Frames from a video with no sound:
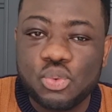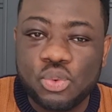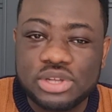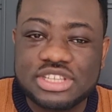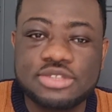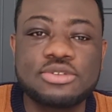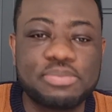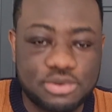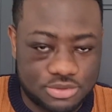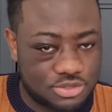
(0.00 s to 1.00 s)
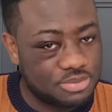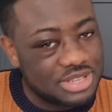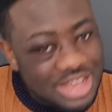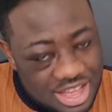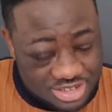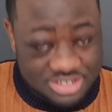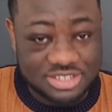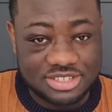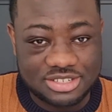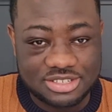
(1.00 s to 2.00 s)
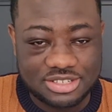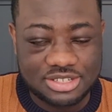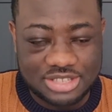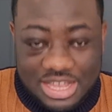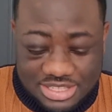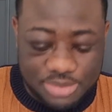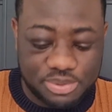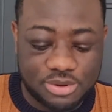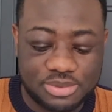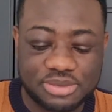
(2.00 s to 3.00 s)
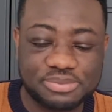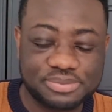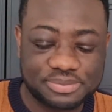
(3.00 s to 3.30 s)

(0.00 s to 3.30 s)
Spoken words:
what is supposed to be done. That's the problem.